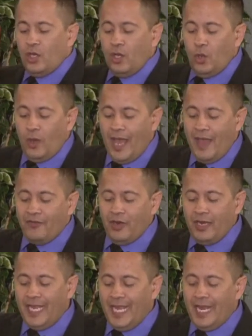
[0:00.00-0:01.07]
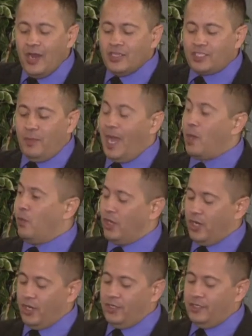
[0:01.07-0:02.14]
Whoever hears my
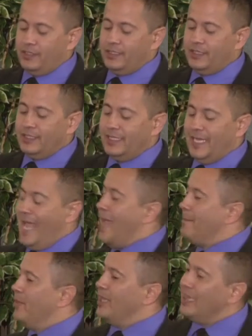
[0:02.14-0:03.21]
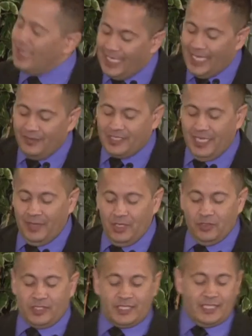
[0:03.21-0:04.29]
word and believes him
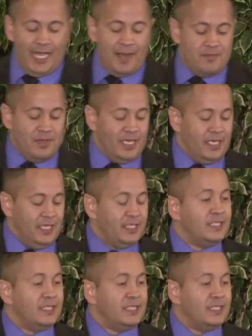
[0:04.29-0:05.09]
who sent me